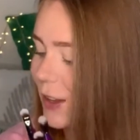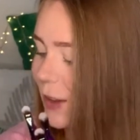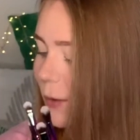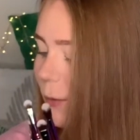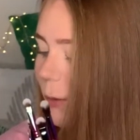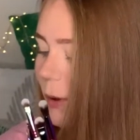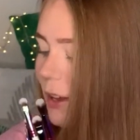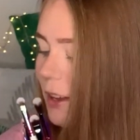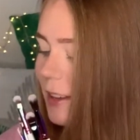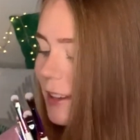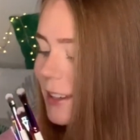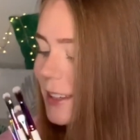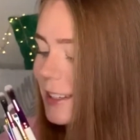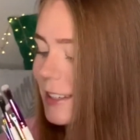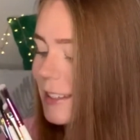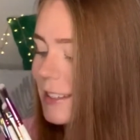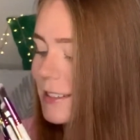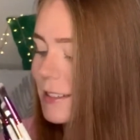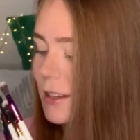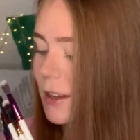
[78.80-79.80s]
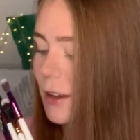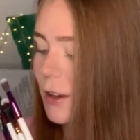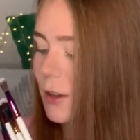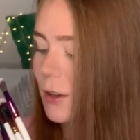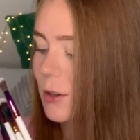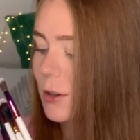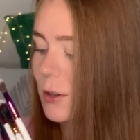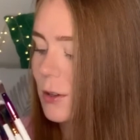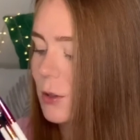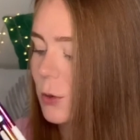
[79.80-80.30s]
was
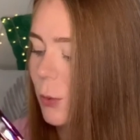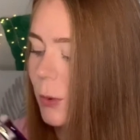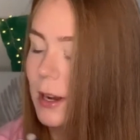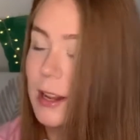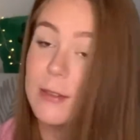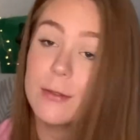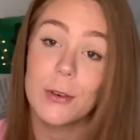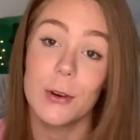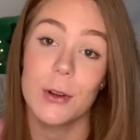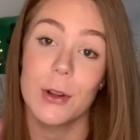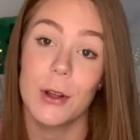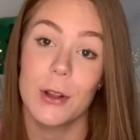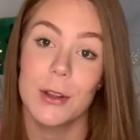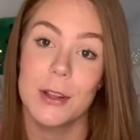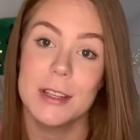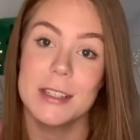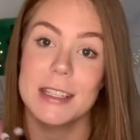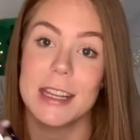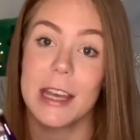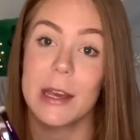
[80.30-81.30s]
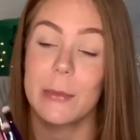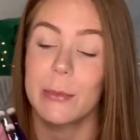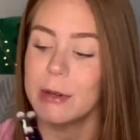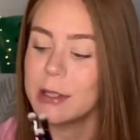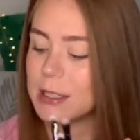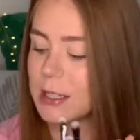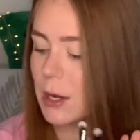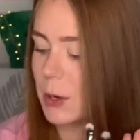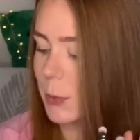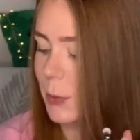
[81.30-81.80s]
$24. It was
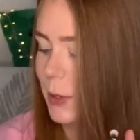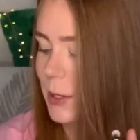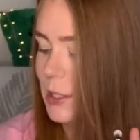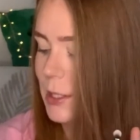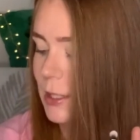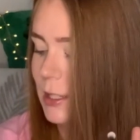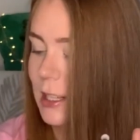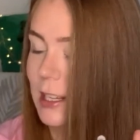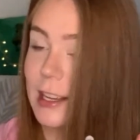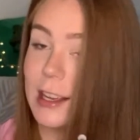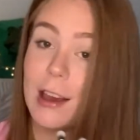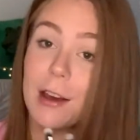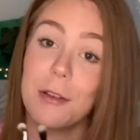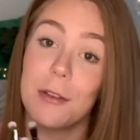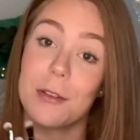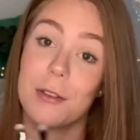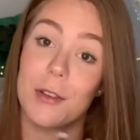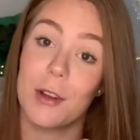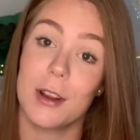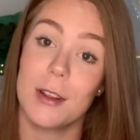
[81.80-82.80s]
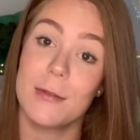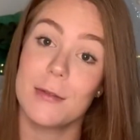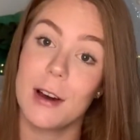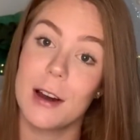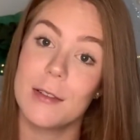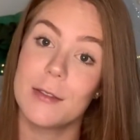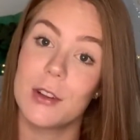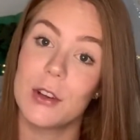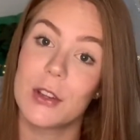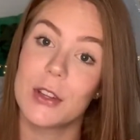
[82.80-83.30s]
originally
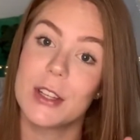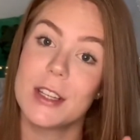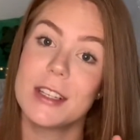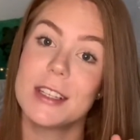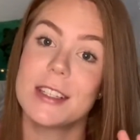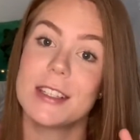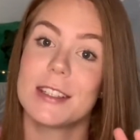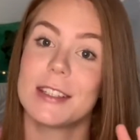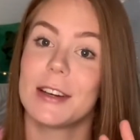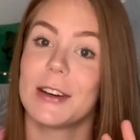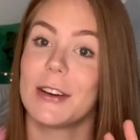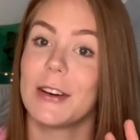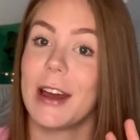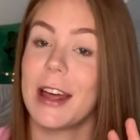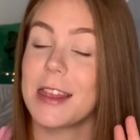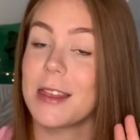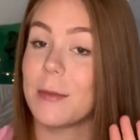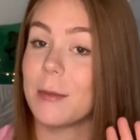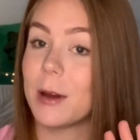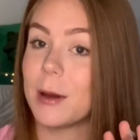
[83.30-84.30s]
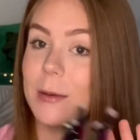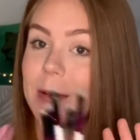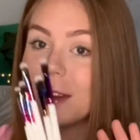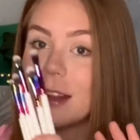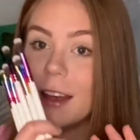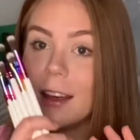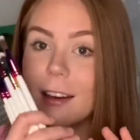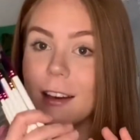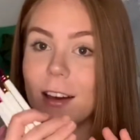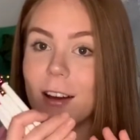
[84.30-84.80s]
$35, so at the moment they
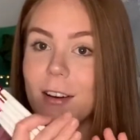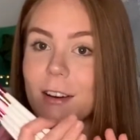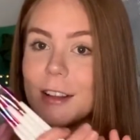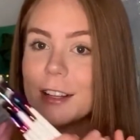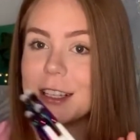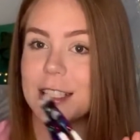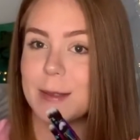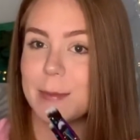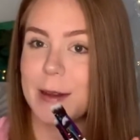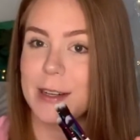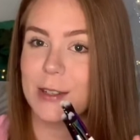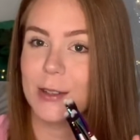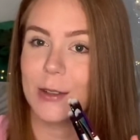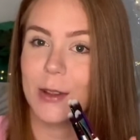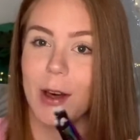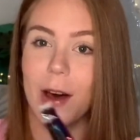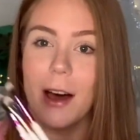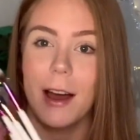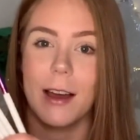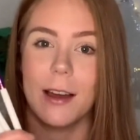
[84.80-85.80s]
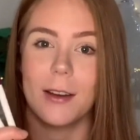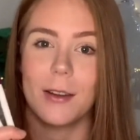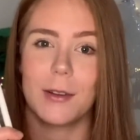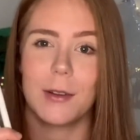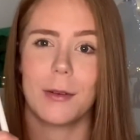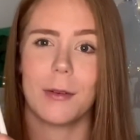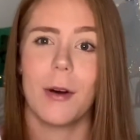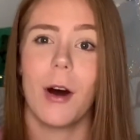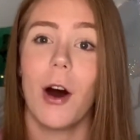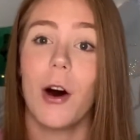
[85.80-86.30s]
are currently
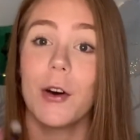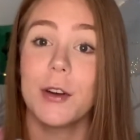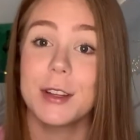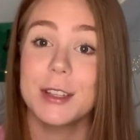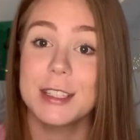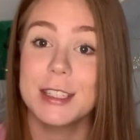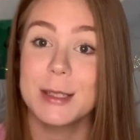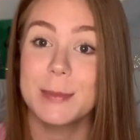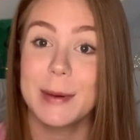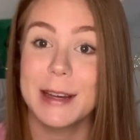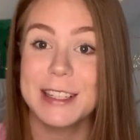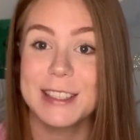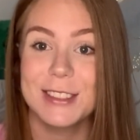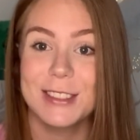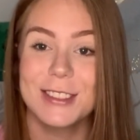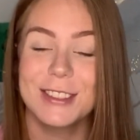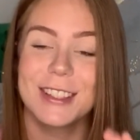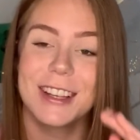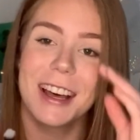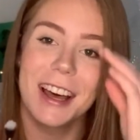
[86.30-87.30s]
on special.